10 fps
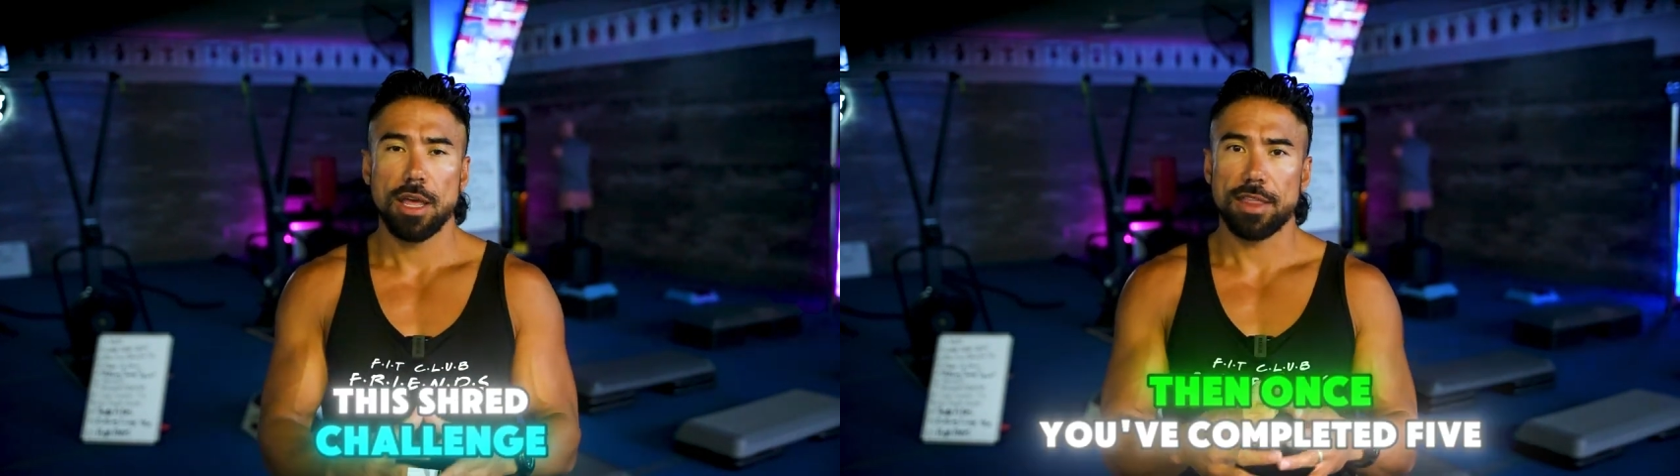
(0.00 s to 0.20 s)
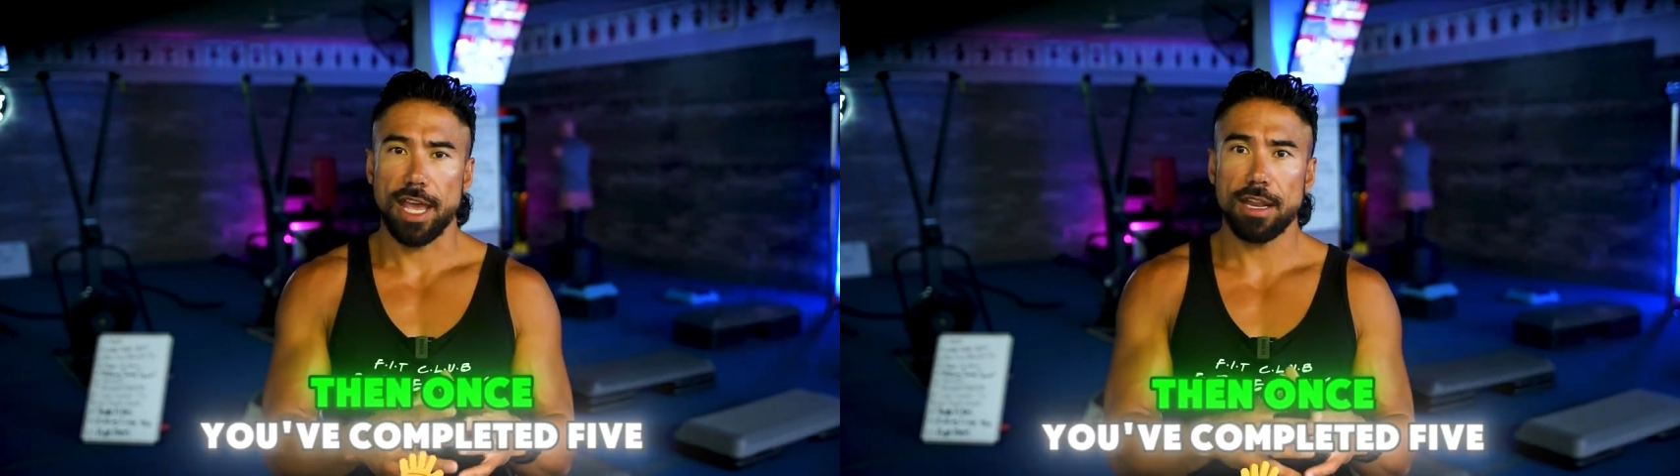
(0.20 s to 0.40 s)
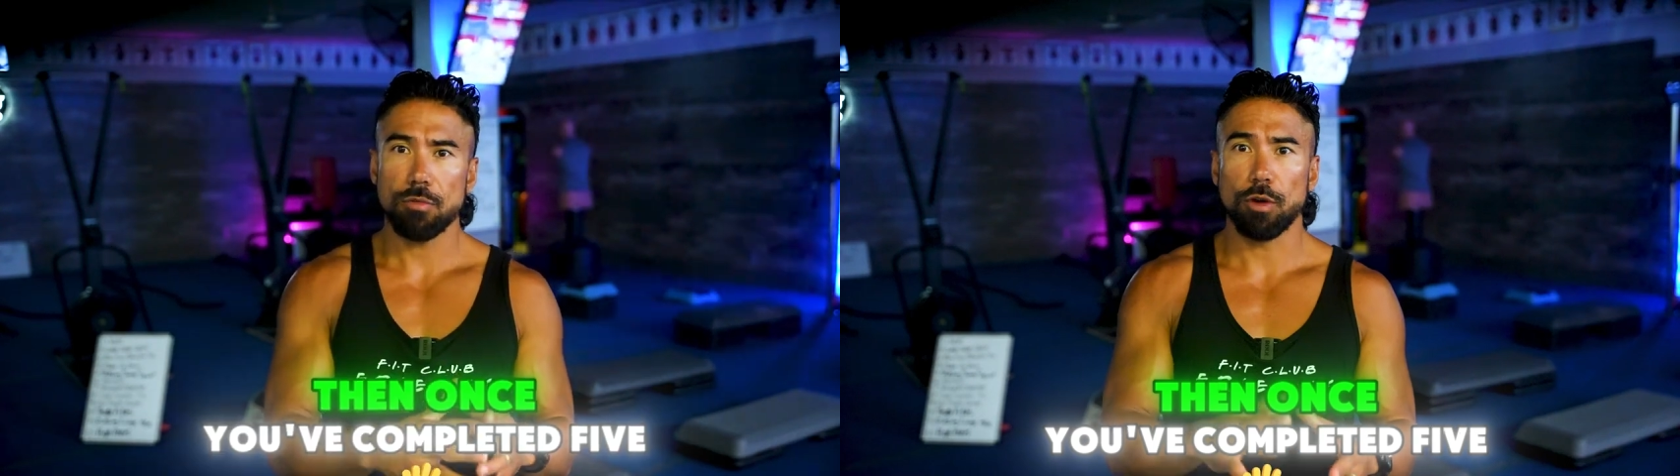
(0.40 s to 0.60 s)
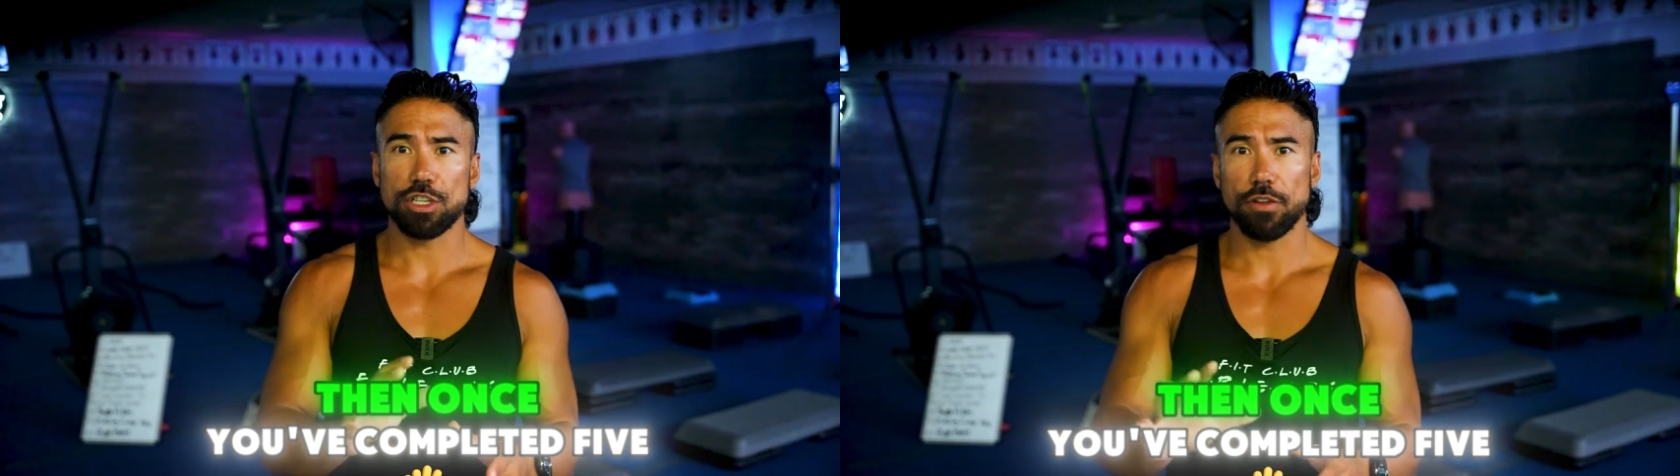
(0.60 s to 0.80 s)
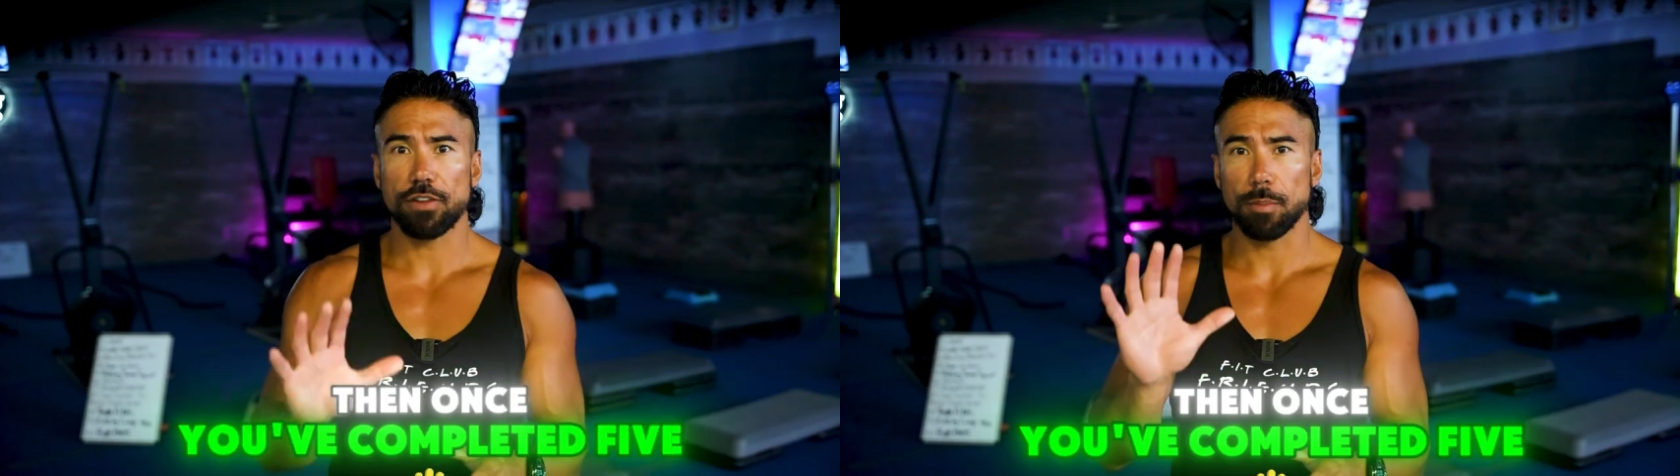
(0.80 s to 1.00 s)
Then
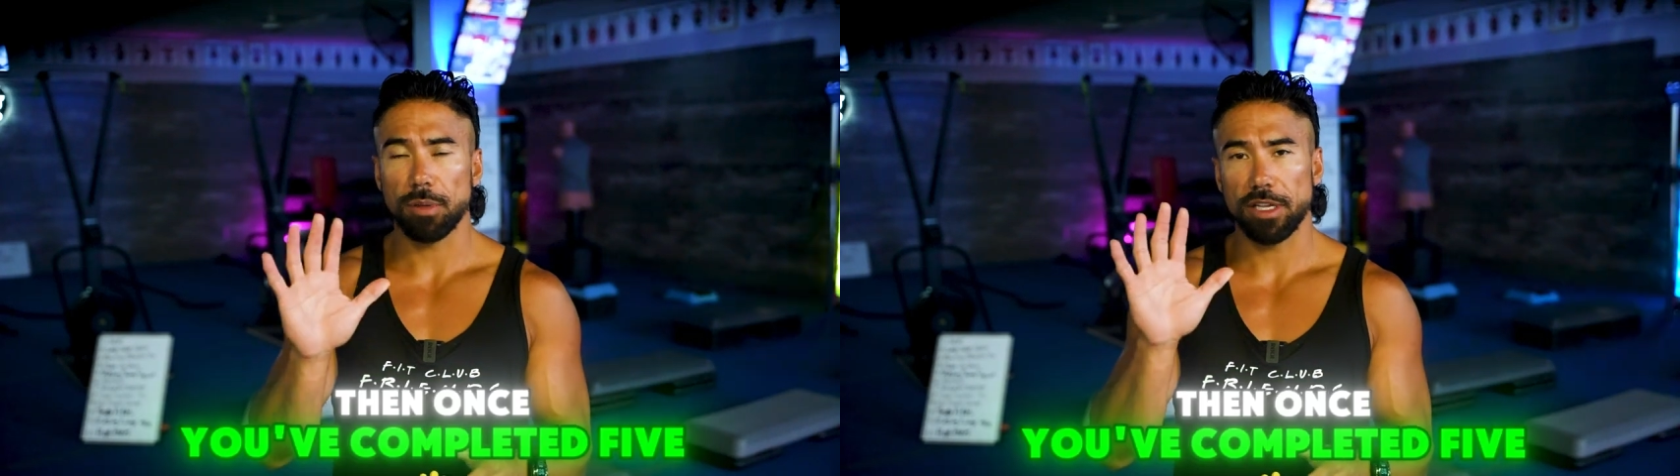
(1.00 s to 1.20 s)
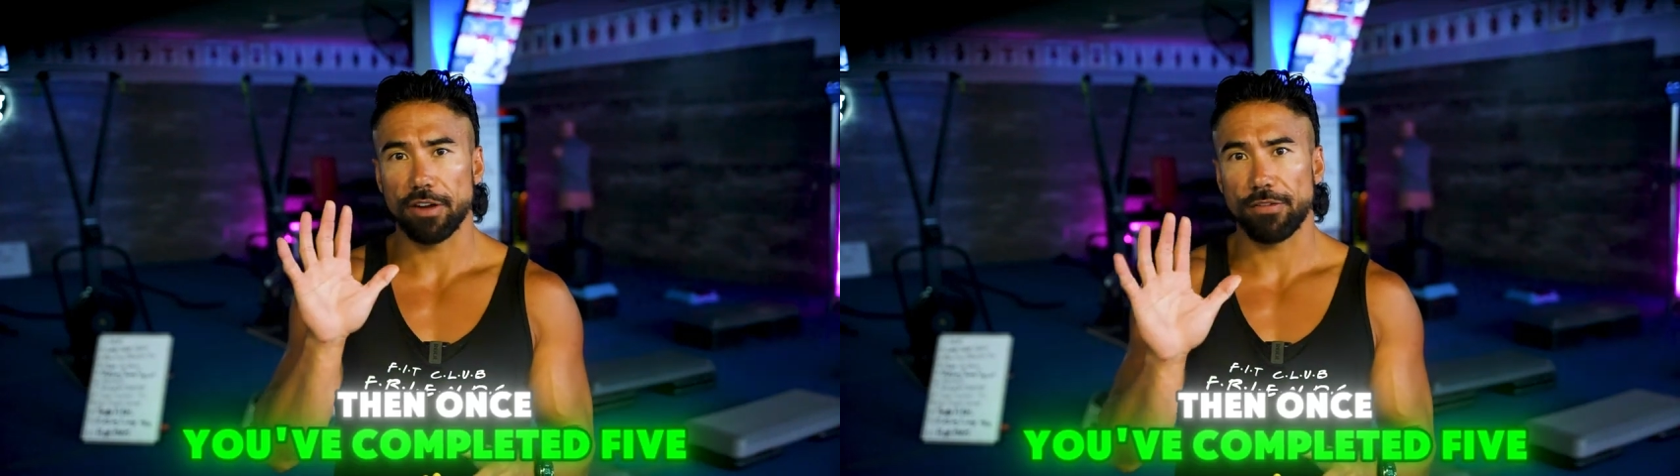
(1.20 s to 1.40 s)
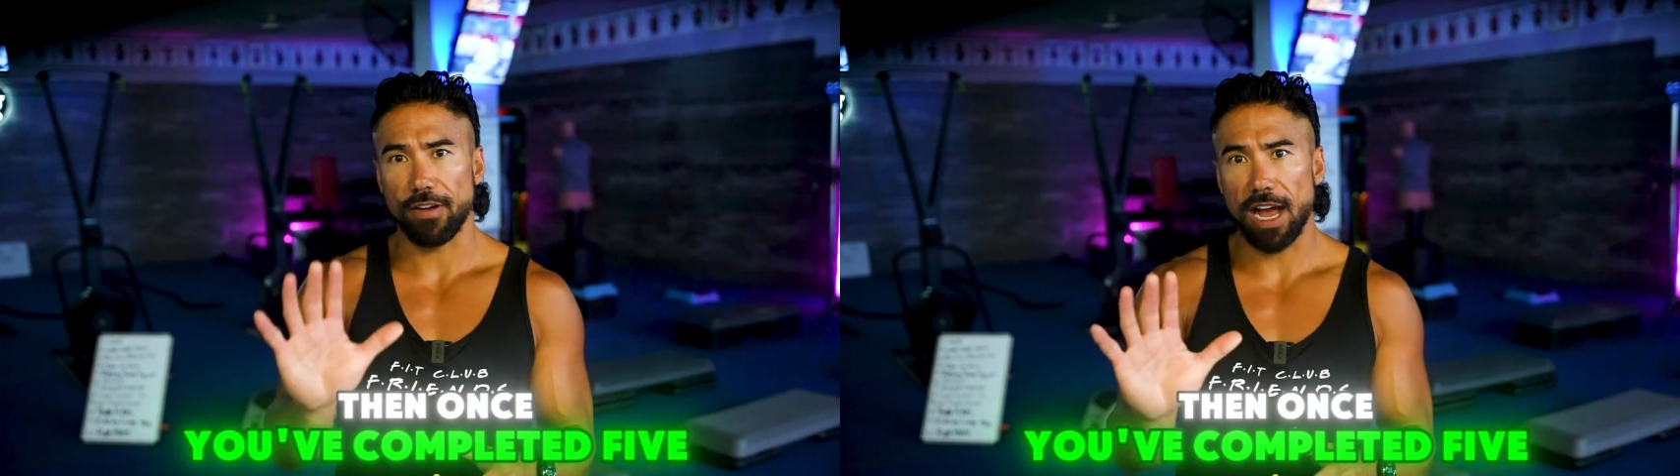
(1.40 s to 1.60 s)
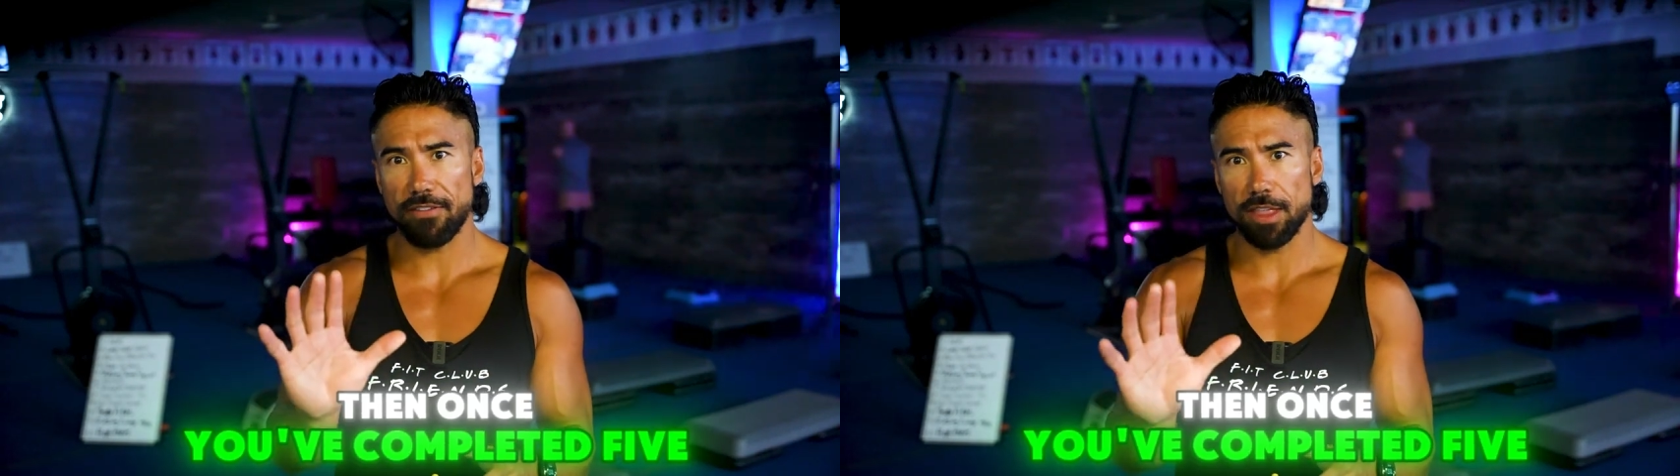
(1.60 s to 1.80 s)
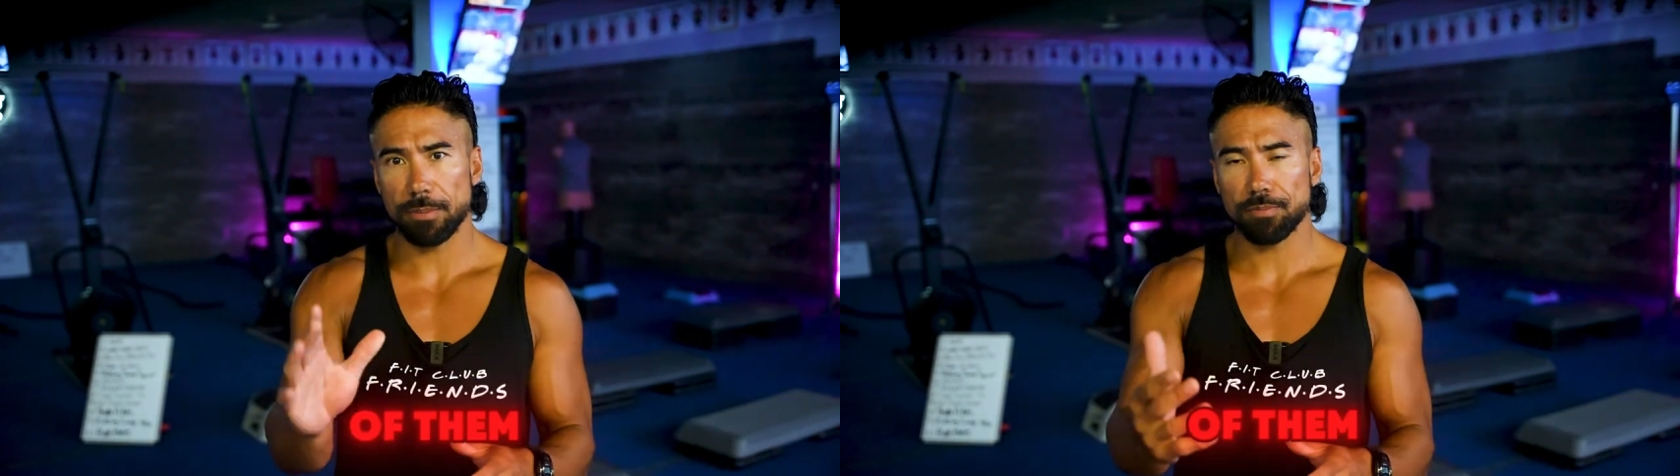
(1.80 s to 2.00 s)
once you've completed five
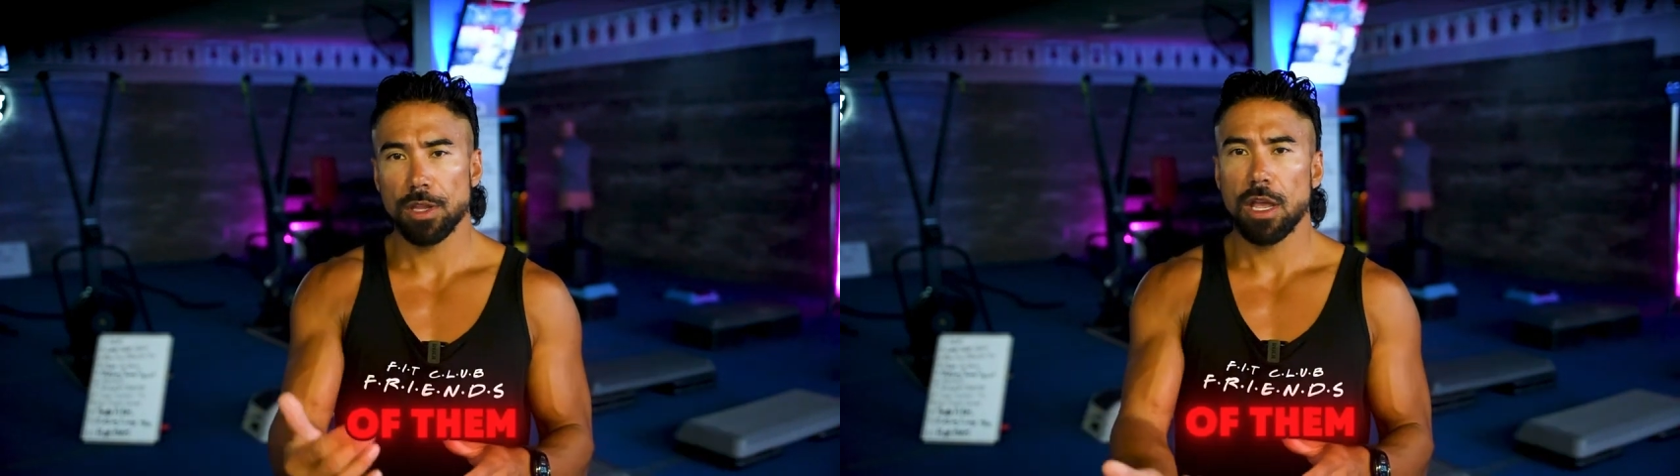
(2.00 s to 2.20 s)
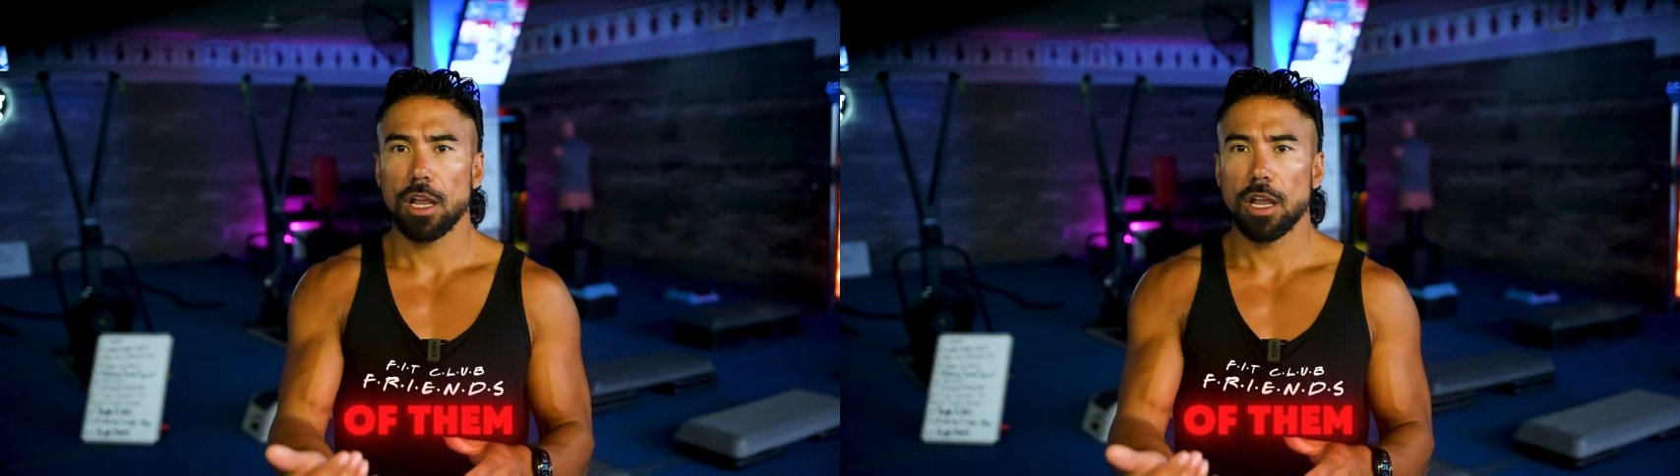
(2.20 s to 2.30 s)
of them,